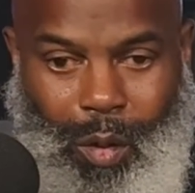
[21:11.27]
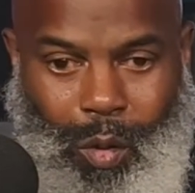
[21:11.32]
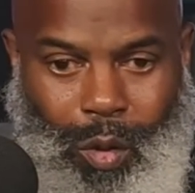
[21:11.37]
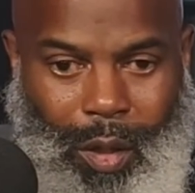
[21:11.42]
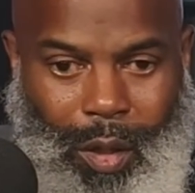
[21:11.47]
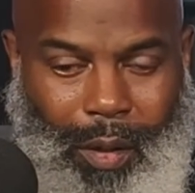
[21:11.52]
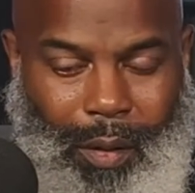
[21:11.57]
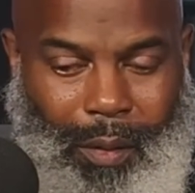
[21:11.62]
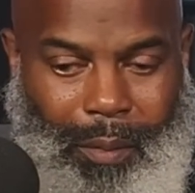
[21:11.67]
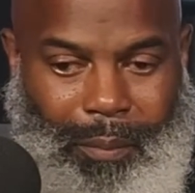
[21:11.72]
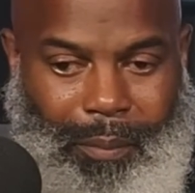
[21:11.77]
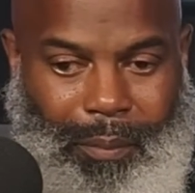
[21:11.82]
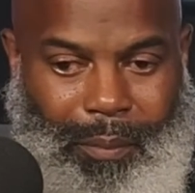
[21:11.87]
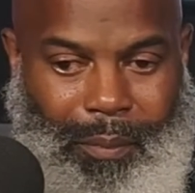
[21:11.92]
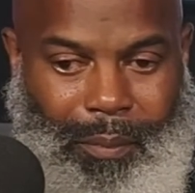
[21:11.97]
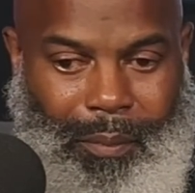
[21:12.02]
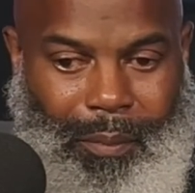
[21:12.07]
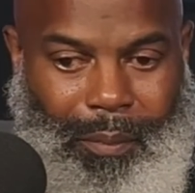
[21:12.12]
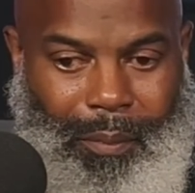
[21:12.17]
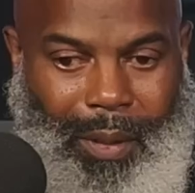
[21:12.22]

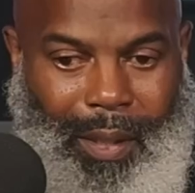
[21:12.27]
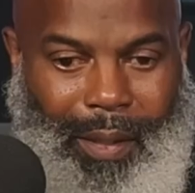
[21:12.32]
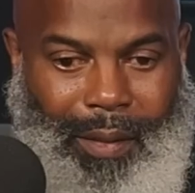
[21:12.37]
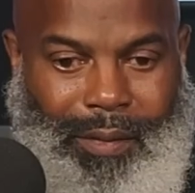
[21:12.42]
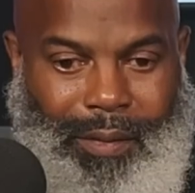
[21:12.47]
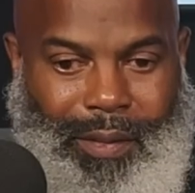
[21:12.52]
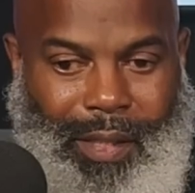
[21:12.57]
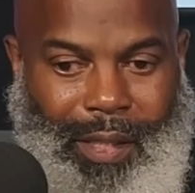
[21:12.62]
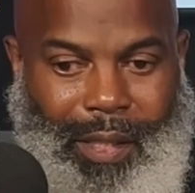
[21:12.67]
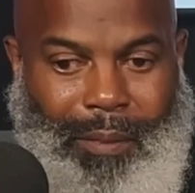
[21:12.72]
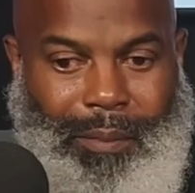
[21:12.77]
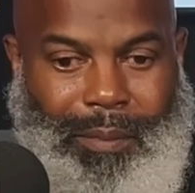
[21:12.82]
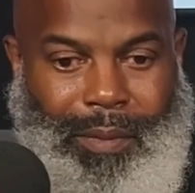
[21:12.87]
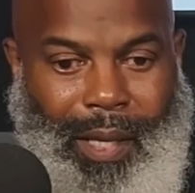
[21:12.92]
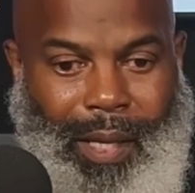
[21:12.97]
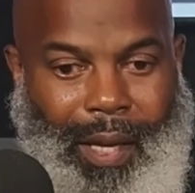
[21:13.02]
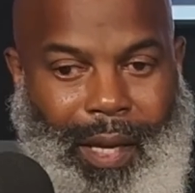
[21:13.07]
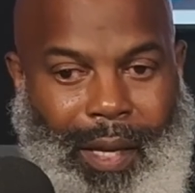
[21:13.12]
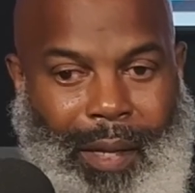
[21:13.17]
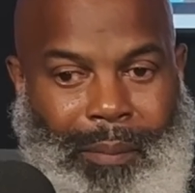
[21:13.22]
but at the same
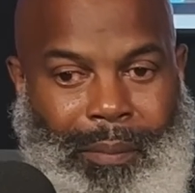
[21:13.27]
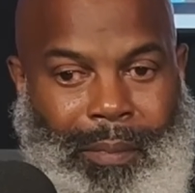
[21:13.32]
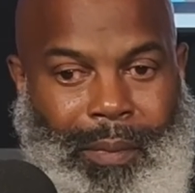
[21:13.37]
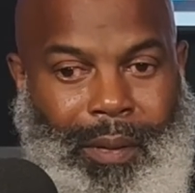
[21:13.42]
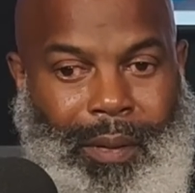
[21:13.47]
time,